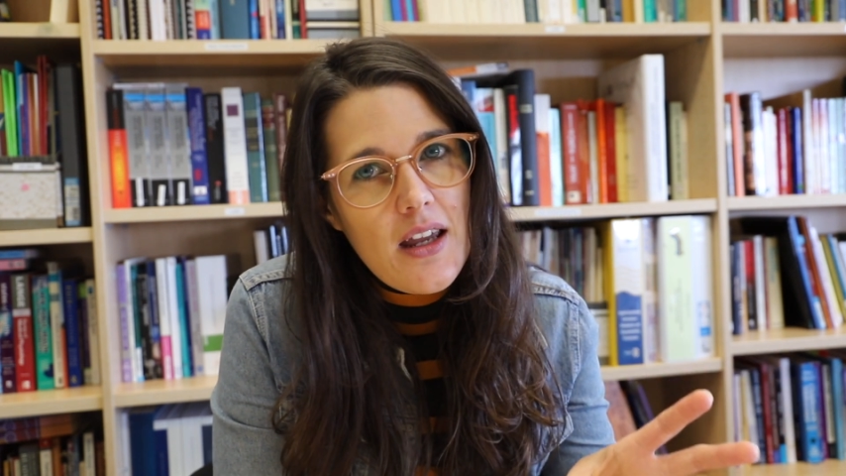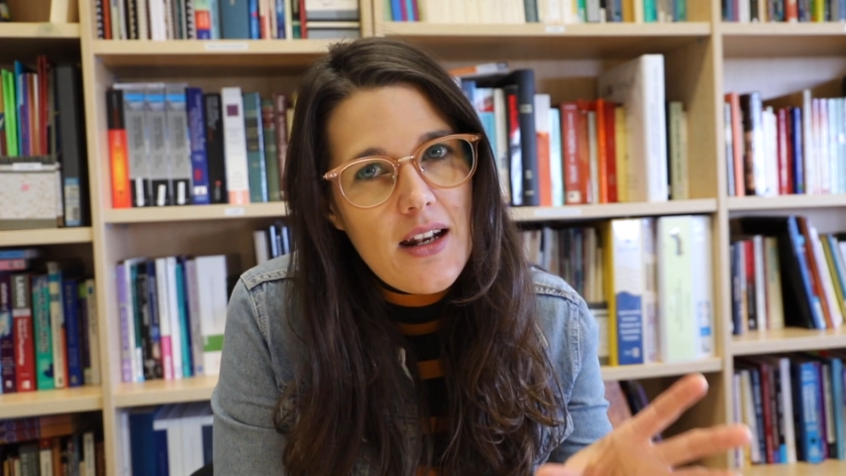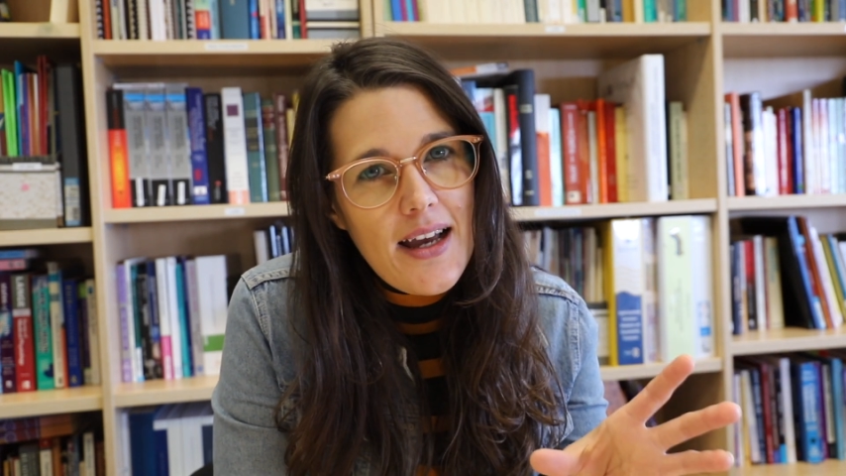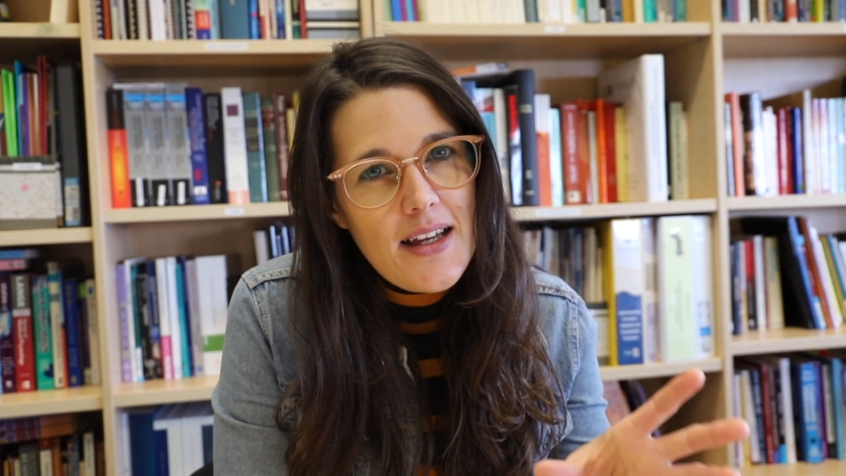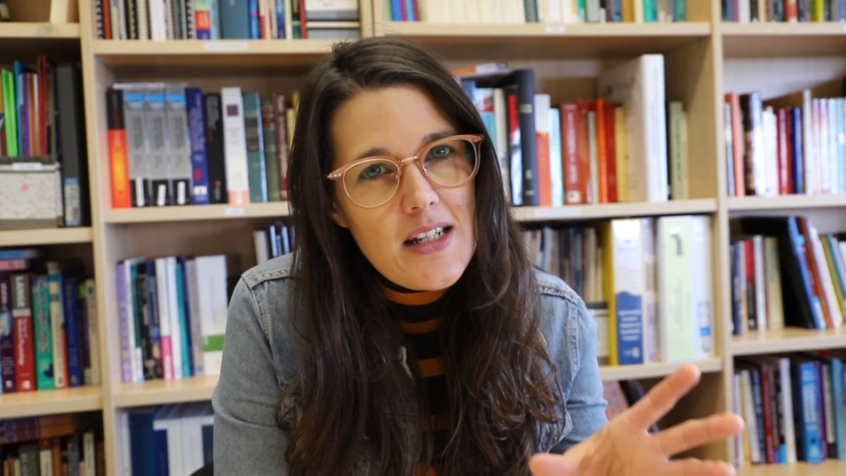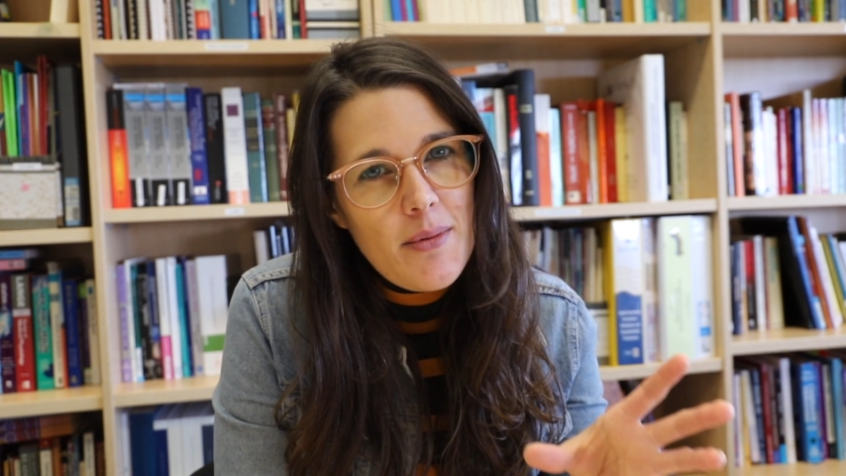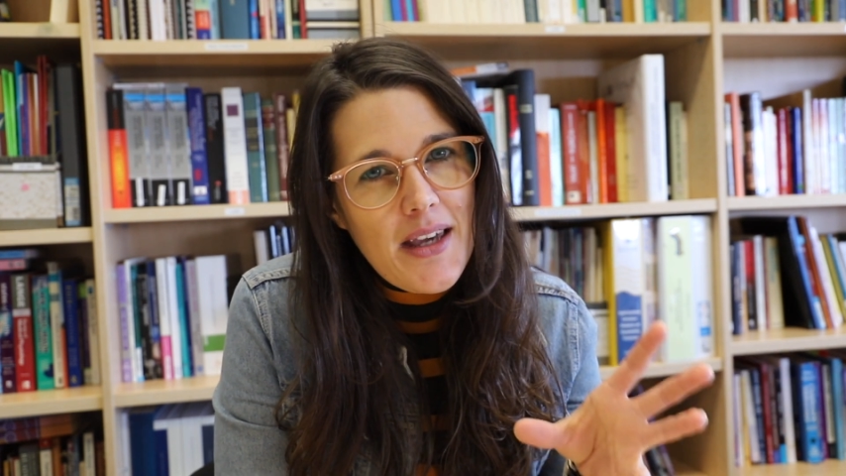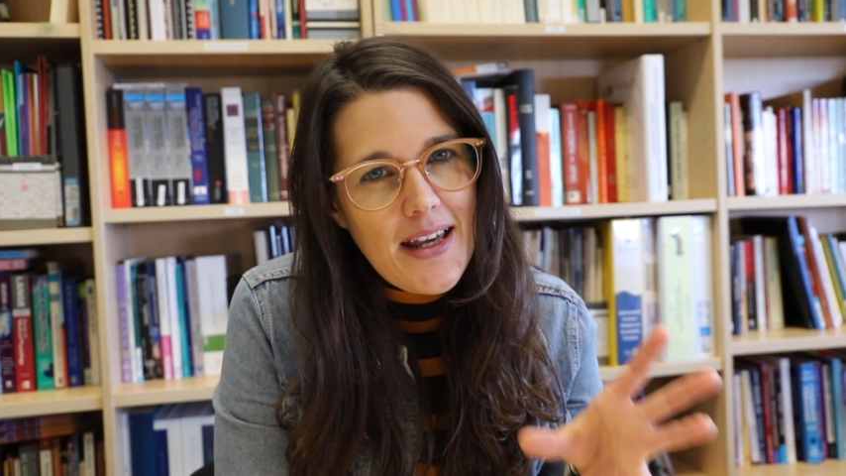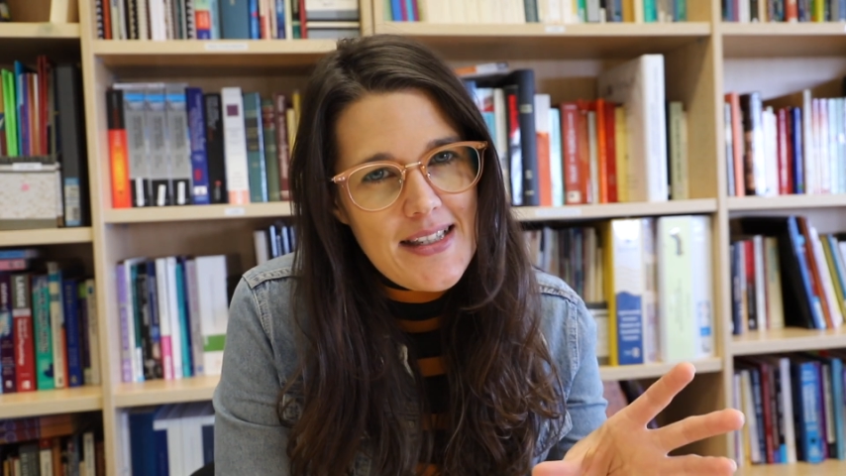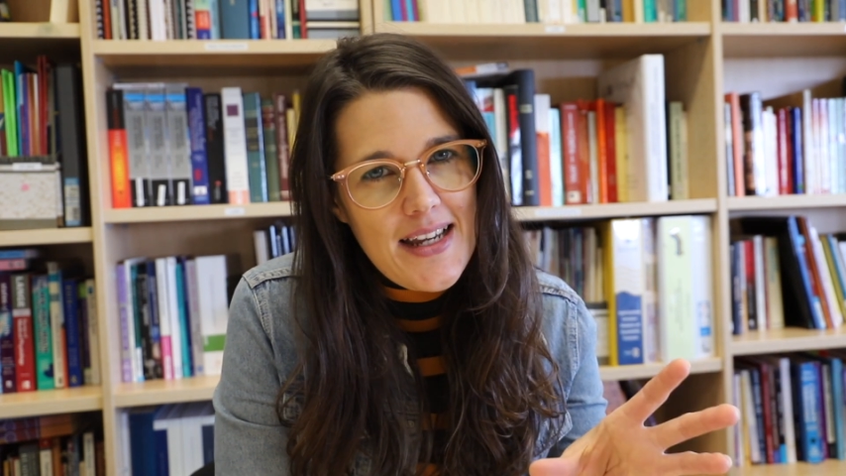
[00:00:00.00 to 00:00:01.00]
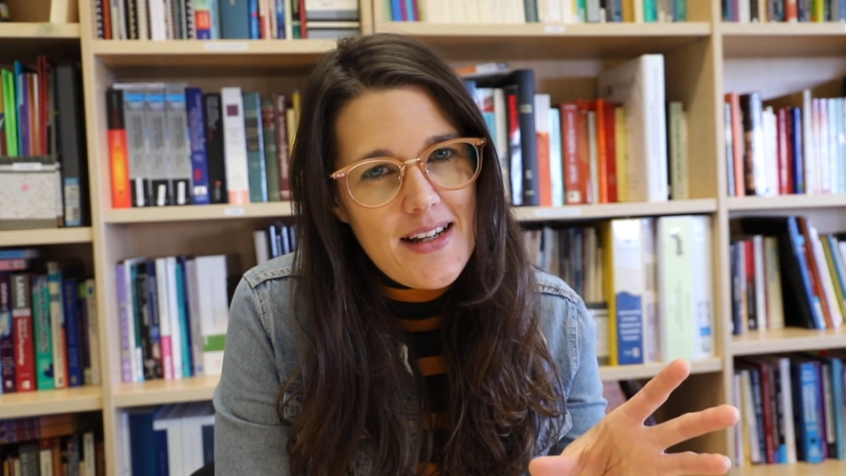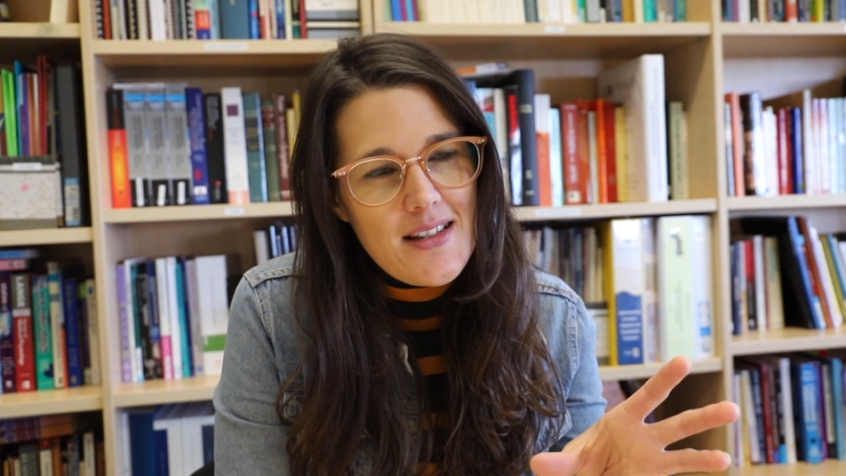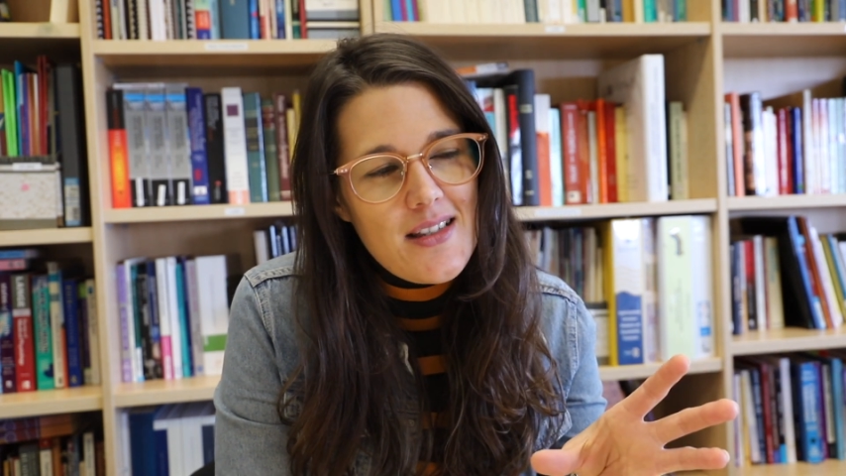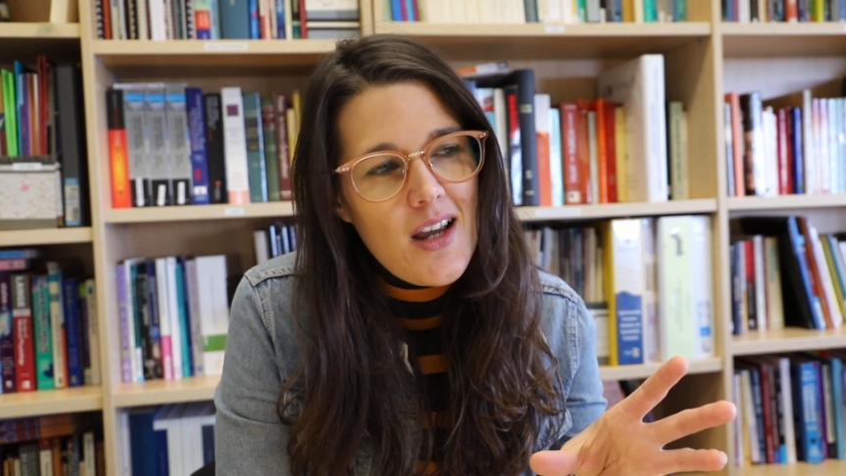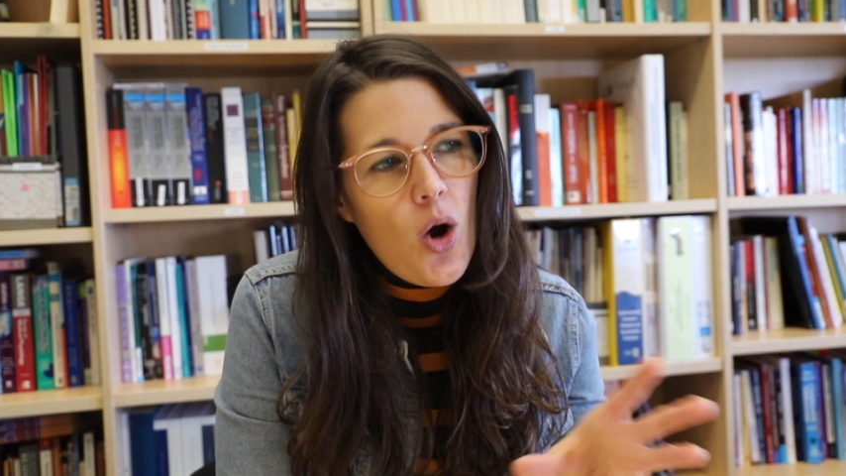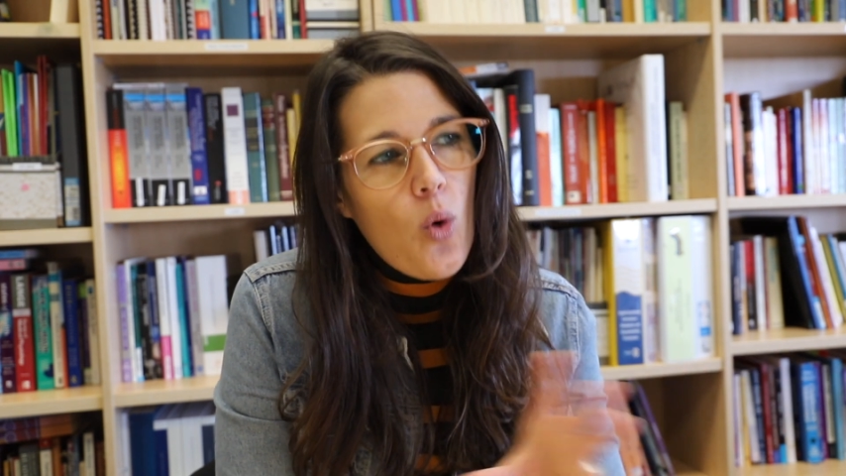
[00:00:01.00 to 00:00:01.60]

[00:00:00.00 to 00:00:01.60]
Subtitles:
in academic essays,